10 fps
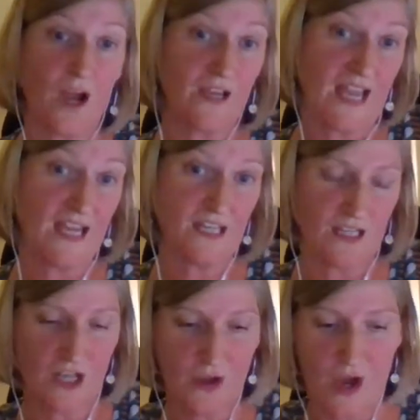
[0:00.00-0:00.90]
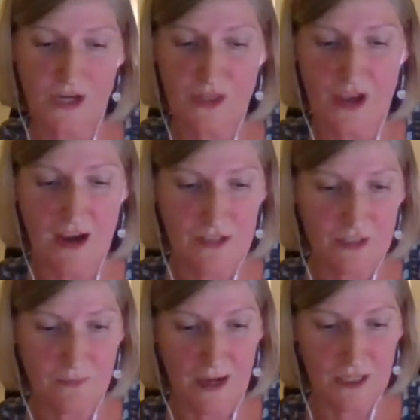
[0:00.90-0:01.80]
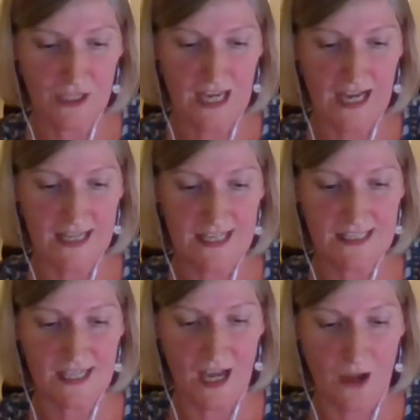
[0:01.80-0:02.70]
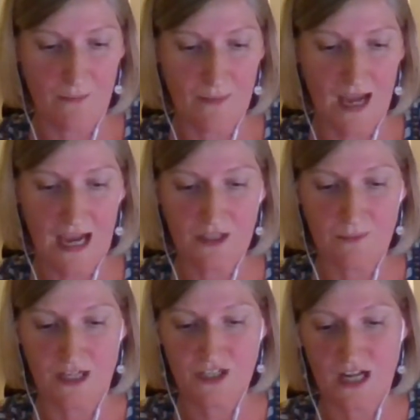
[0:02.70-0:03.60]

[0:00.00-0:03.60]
Again, another area you might look at is how you might